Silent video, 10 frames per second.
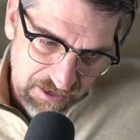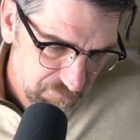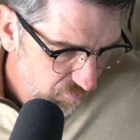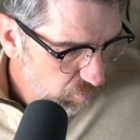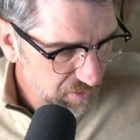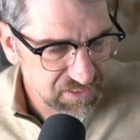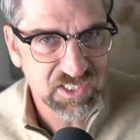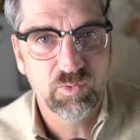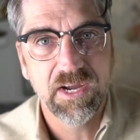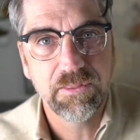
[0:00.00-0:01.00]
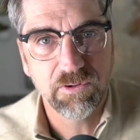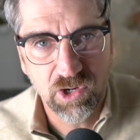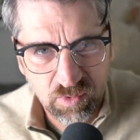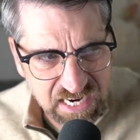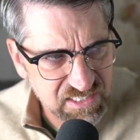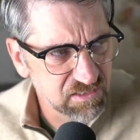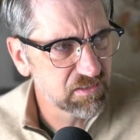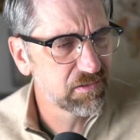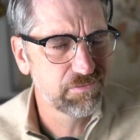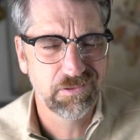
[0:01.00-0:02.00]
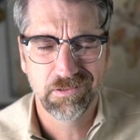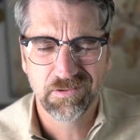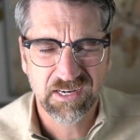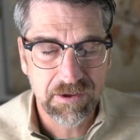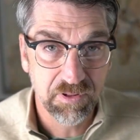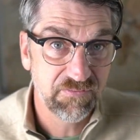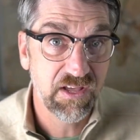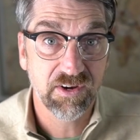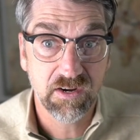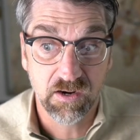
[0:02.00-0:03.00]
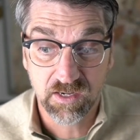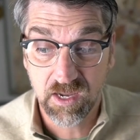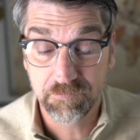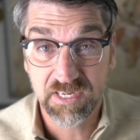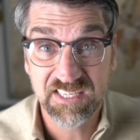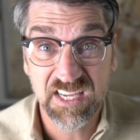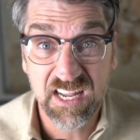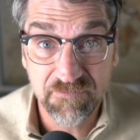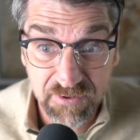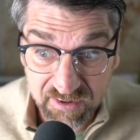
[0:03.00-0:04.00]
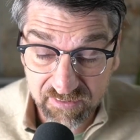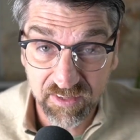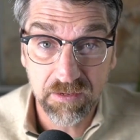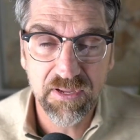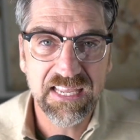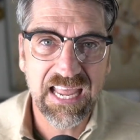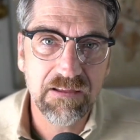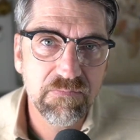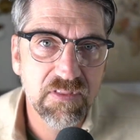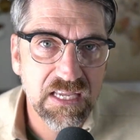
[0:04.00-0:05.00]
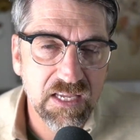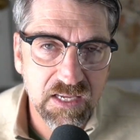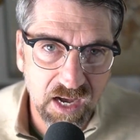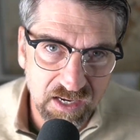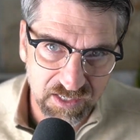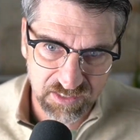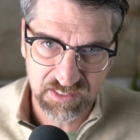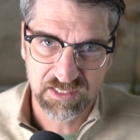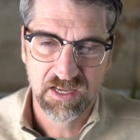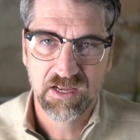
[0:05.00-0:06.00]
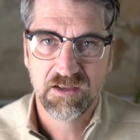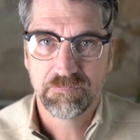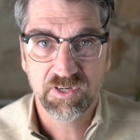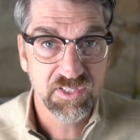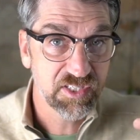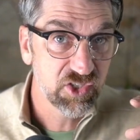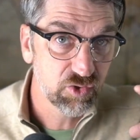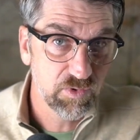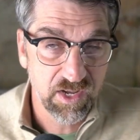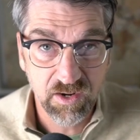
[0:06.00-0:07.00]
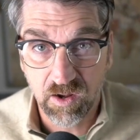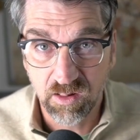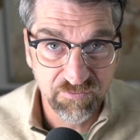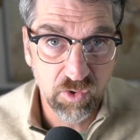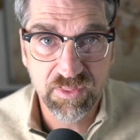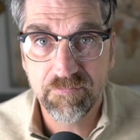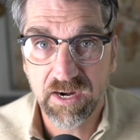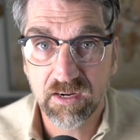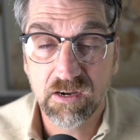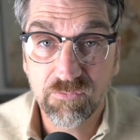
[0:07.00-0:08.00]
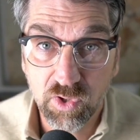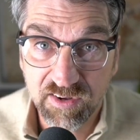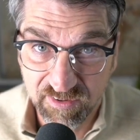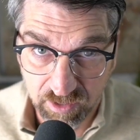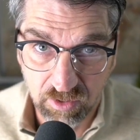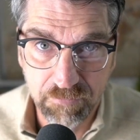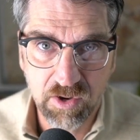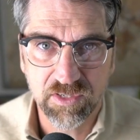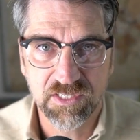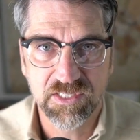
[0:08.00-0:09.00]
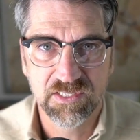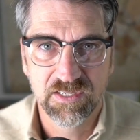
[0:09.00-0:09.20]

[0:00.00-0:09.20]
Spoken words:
worked his way through Chrysler, through a couple of other car companies, and eventually became the youngest person to run all of North America for General Motors.